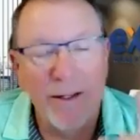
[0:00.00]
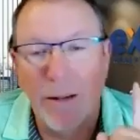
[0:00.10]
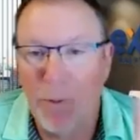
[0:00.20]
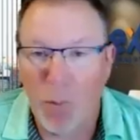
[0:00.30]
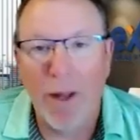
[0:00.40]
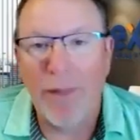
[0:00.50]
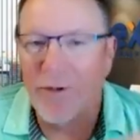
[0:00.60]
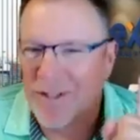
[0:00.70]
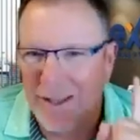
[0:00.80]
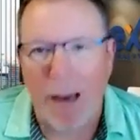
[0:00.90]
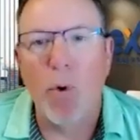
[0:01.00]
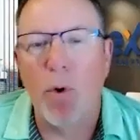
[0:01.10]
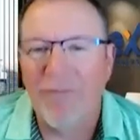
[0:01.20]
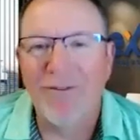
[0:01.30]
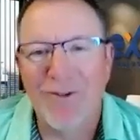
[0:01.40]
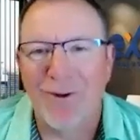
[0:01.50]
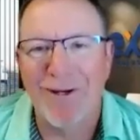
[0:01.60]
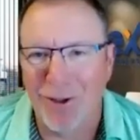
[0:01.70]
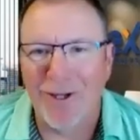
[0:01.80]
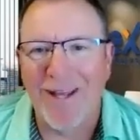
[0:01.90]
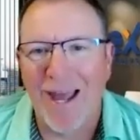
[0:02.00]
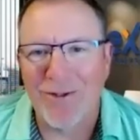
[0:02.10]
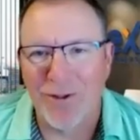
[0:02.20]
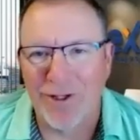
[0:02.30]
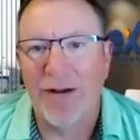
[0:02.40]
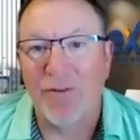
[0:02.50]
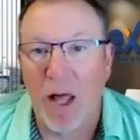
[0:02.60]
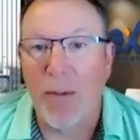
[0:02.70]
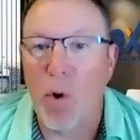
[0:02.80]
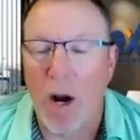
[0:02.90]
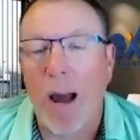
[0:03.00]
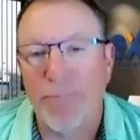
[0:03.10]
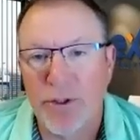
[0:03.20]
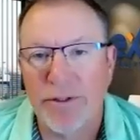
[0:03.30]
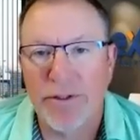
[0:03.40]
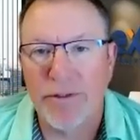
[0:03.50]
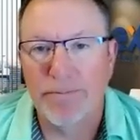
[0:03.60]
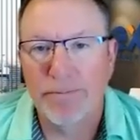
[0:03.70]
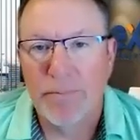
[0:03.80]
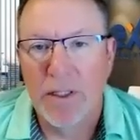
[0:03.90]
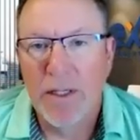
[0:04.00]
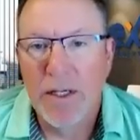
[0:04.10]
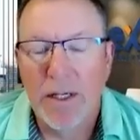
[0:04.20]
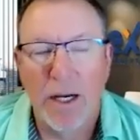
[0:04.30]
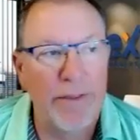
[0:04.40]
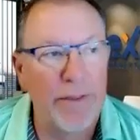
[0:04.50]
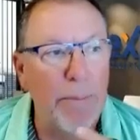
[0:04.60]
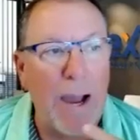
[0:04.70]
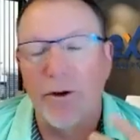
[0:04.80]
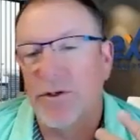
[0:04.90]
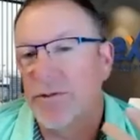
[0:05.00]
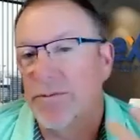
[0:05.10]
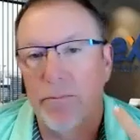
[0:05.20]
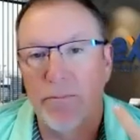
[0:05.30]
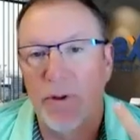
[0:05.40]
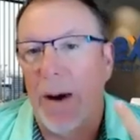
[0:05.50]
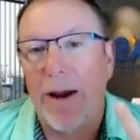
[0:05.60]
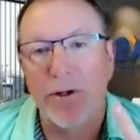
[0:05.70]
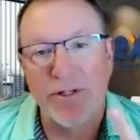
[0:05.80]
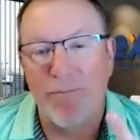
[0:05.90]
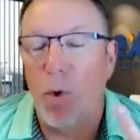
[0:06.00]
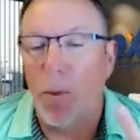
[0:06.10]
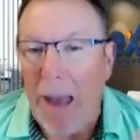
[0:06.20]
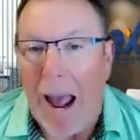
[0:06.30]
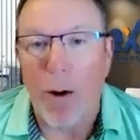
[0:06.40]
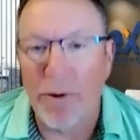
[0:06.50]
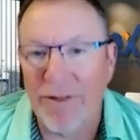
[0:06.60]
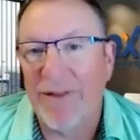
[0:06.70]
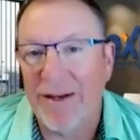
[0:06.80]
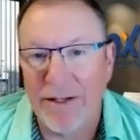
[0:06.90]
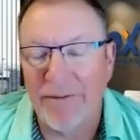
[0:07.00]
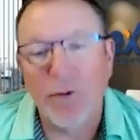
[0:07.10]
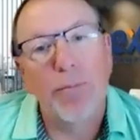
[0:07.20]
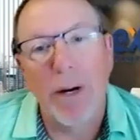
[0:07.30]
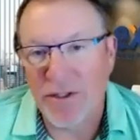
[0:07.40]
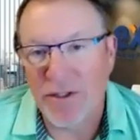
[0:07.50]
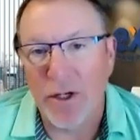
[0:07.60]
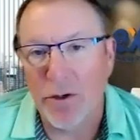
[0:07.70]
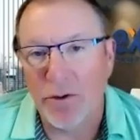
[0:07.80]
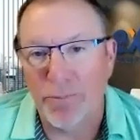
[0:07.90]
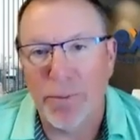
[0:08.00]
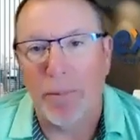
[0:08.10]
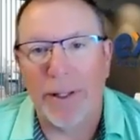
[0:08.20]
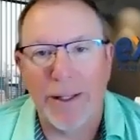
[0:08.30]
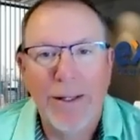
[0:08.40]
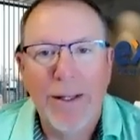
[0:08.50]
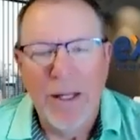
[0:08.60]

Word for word: Number one, there's a lot more inventory to look at, so you're going to have a lot more options. The buyers have more power than they did a few months ago. You probably